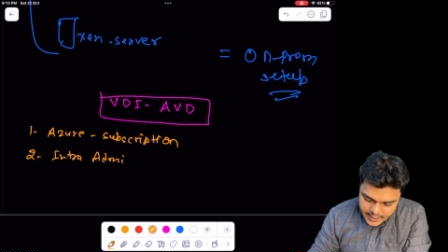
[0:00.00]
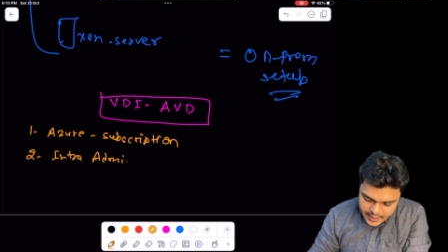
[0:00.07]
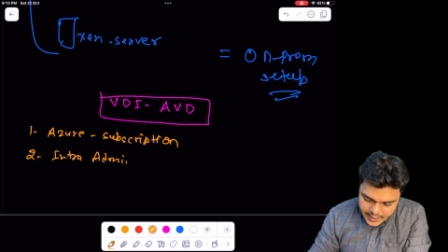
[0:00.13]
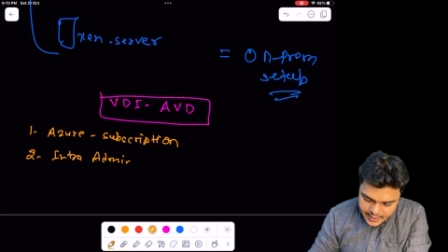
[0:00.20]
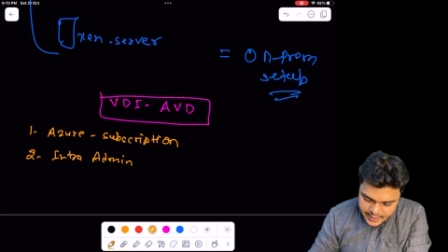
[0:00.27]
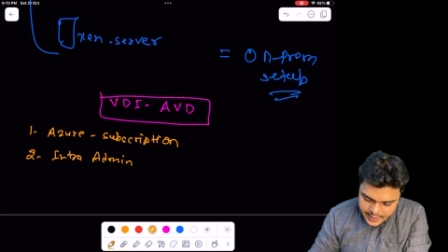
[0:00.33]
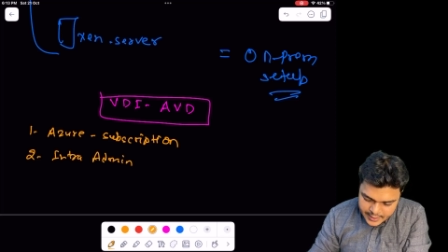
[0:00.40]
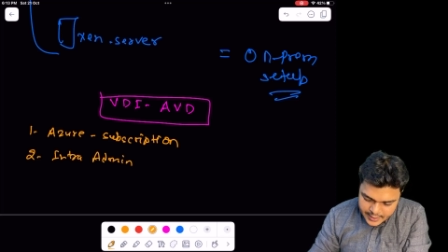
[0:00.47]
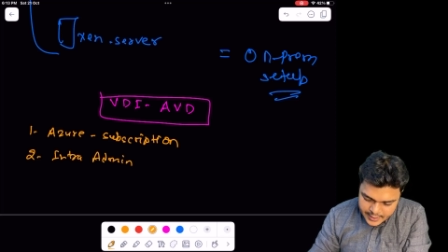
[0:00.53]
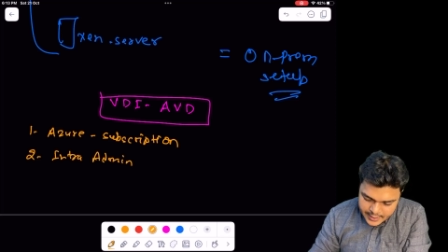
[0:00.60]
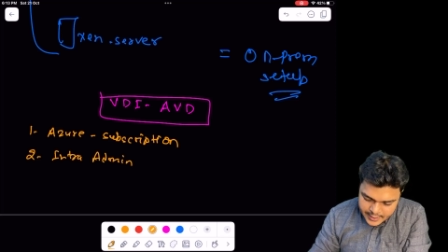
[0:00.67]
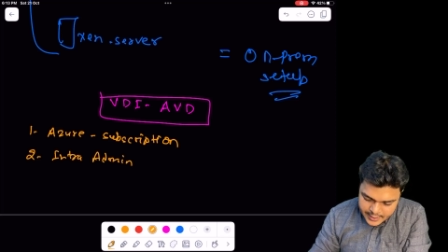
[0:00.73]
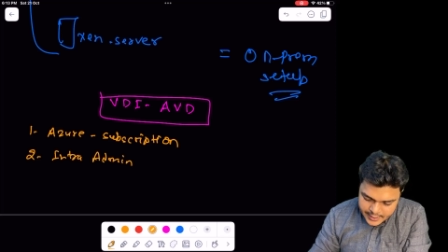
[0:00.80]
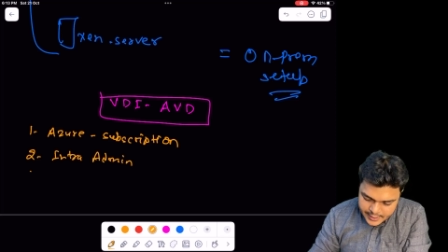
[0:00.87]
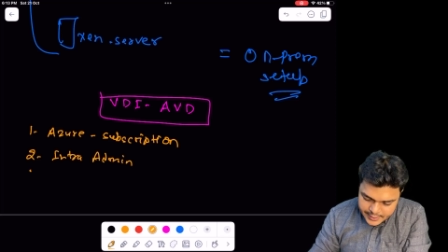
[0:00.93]

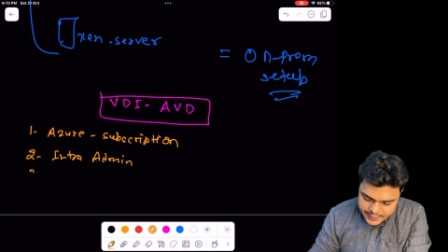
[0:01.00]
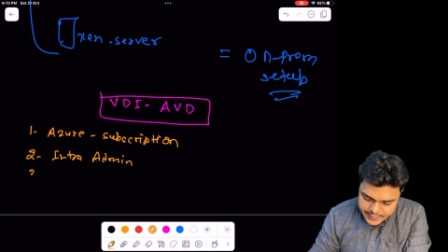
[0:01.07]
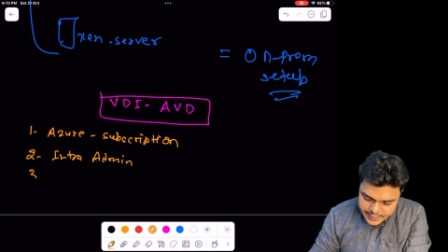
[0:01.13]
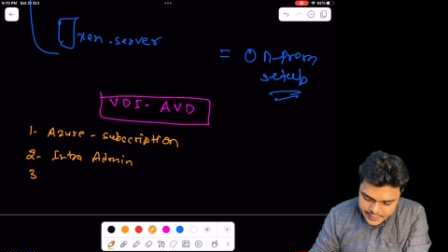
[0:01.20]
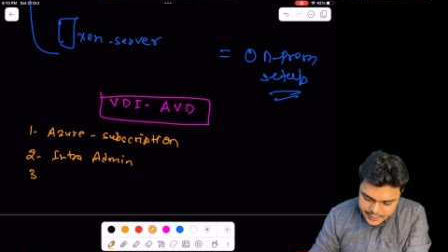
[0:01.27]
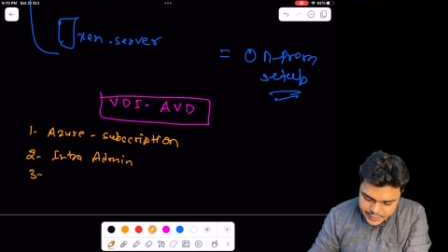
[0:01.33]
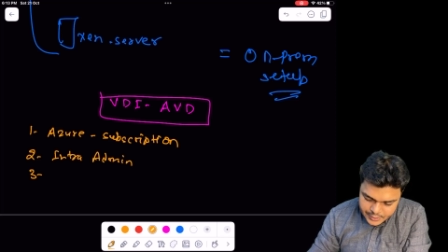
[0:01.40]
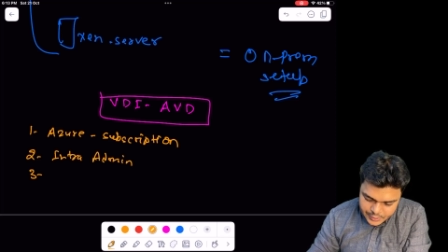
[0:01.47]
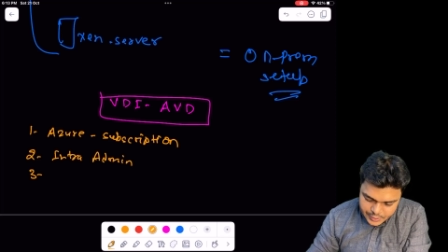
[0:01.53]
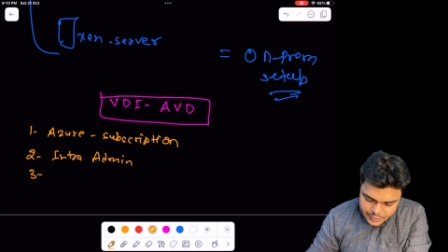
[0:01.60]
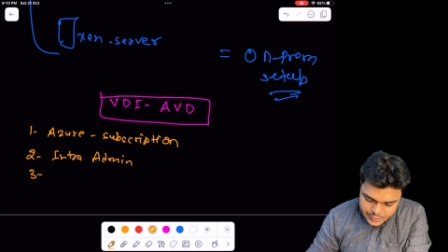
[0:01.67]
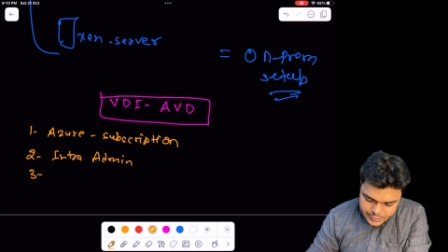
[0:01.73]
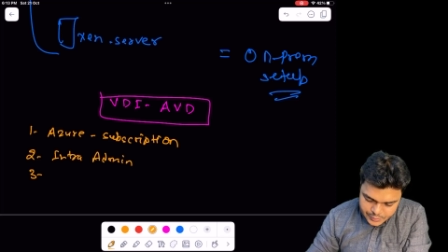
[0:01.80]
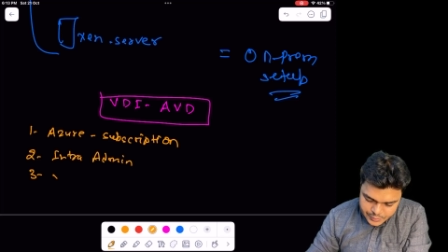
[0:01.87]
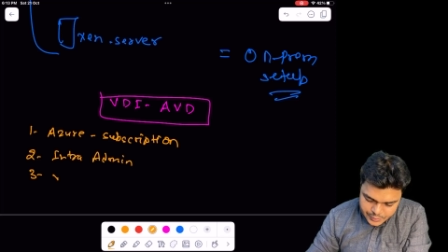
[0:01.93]
and you
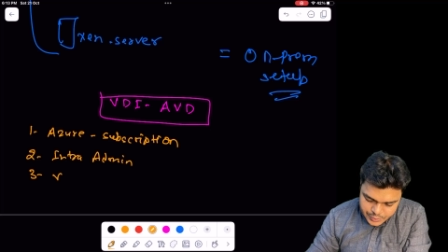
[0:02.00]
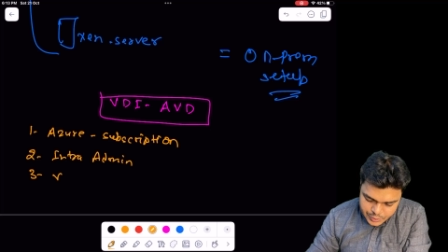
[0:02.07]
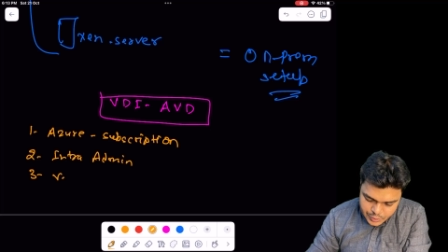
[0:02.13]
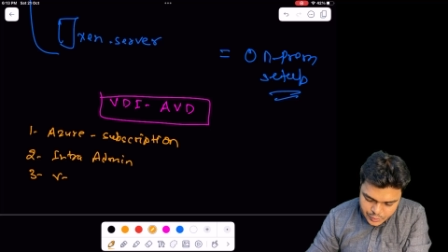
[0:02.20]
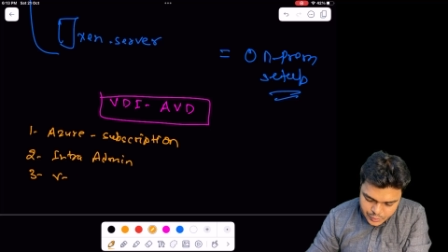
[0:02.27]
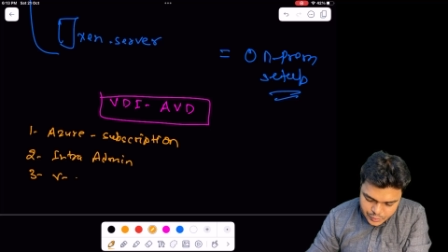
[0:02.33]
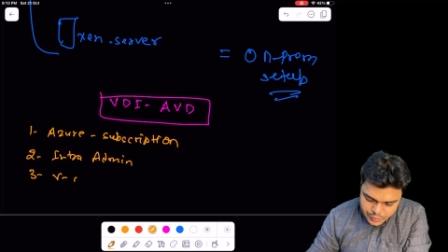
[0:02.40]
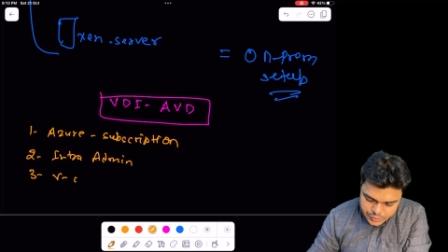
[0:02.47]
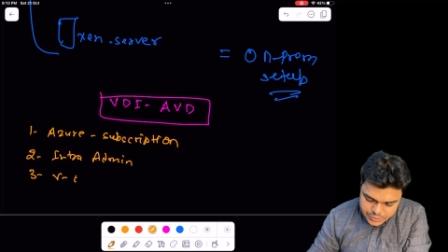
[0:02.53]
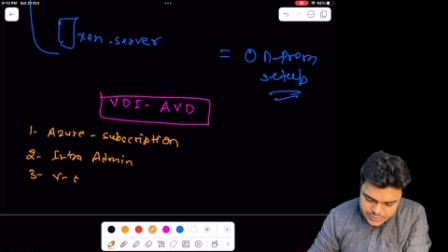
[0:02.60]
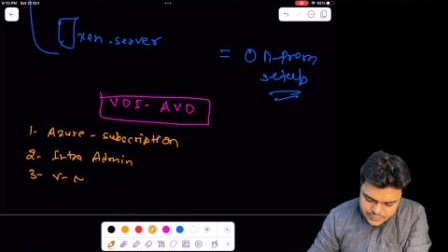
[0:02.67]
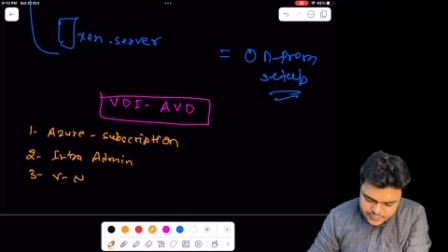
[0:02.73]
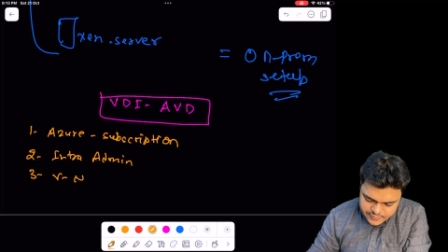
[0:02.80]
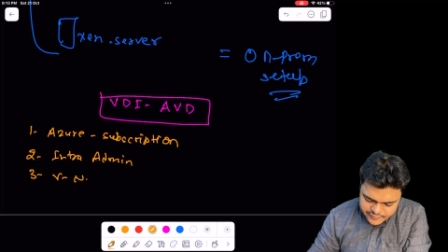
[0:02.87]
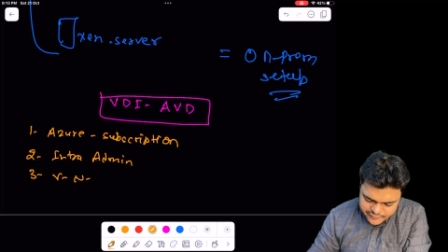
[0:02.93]
need to use
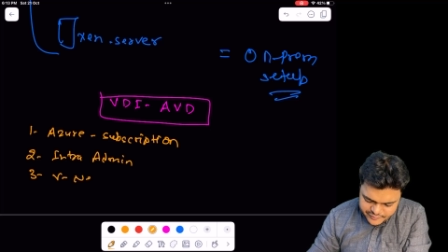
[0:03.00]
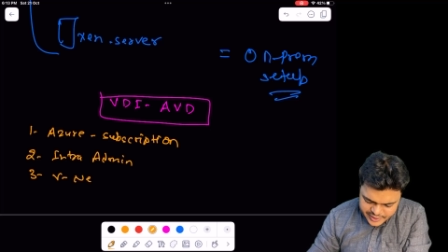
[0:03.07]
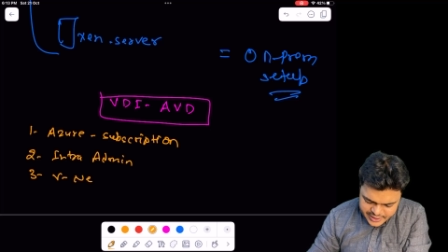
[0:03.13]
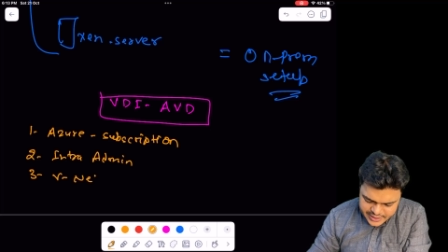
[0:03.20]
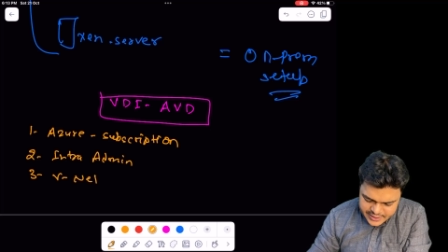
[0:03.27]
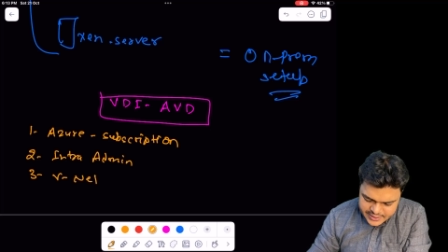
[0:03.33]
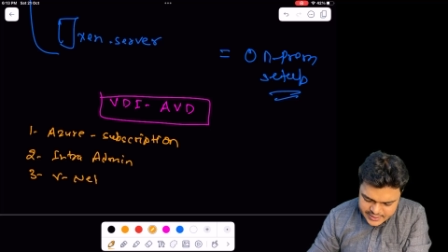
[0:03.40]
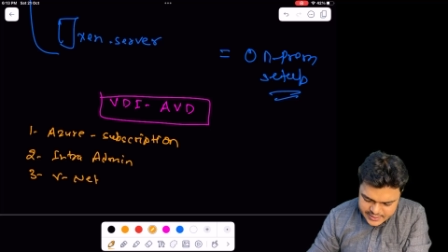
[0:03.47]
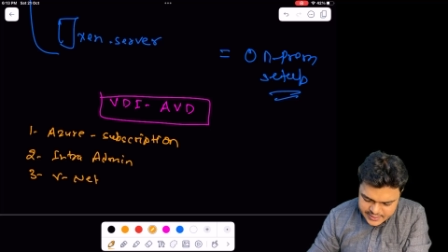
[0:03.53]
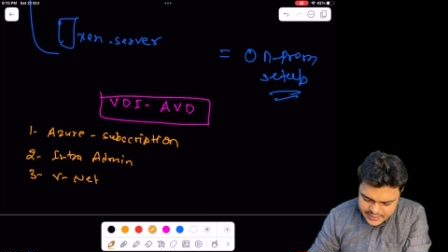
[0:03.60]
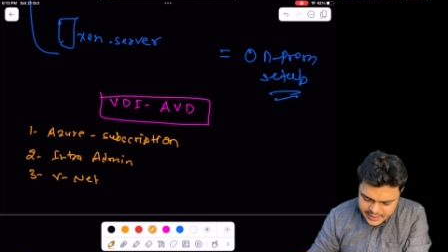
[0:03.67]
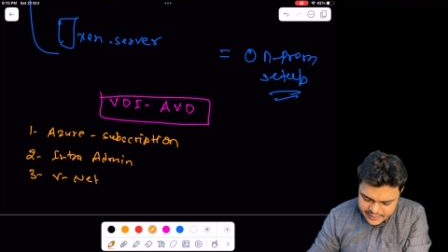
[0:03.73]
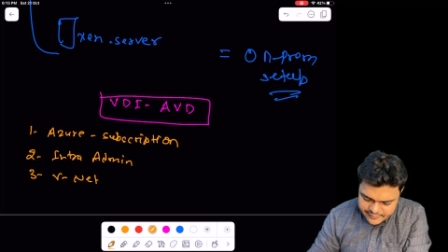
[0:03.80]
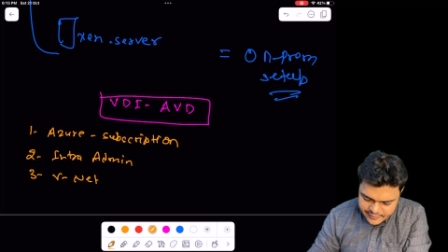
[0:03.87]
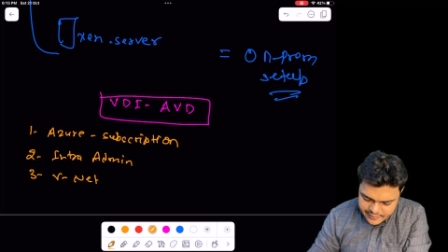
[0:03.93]
vnet
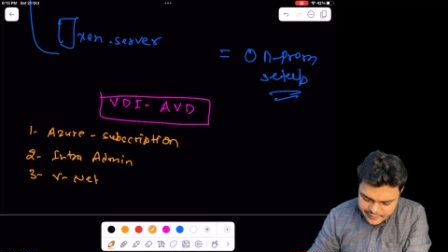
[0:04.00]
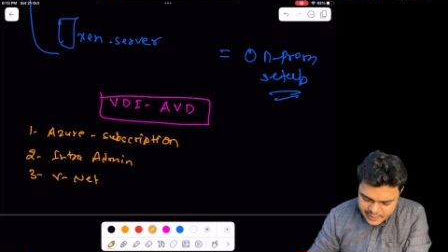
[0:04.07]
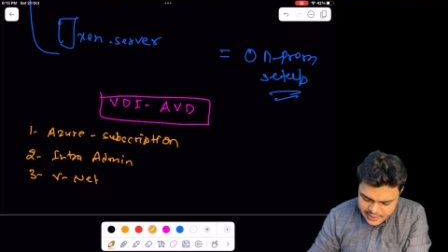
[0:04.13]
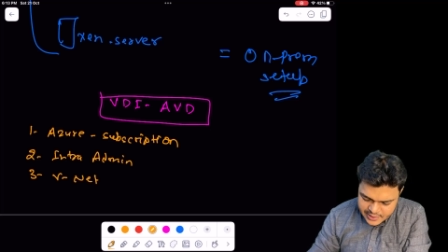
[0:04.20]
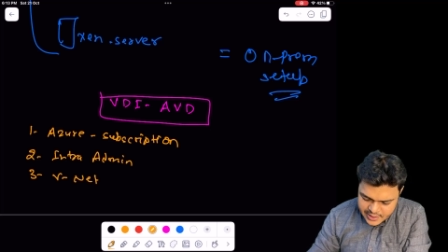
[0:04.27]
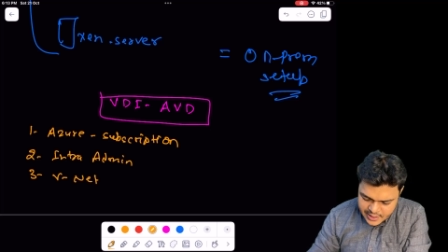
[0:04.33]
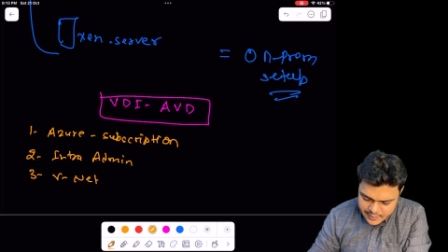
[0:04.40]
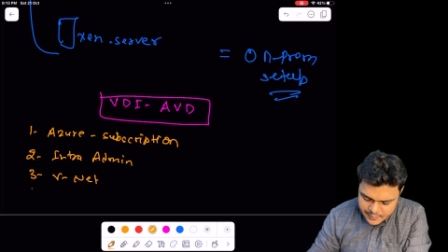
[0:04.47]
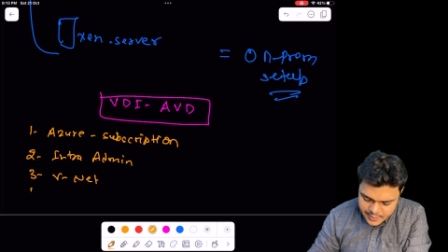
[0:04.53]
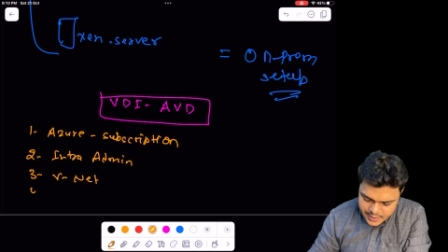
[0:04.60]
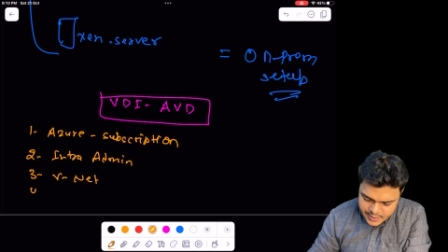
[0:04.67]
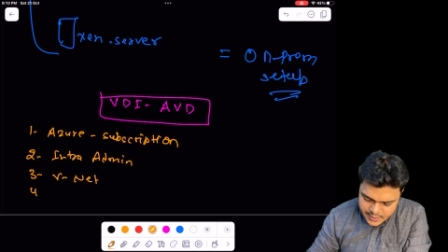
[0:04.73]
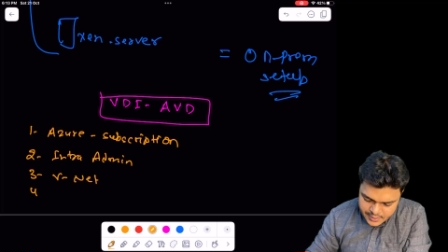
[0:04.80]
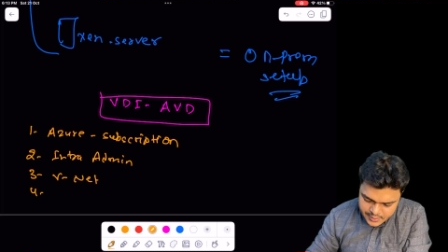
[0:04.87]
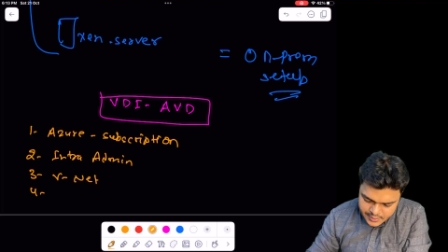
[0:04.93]
that we will cover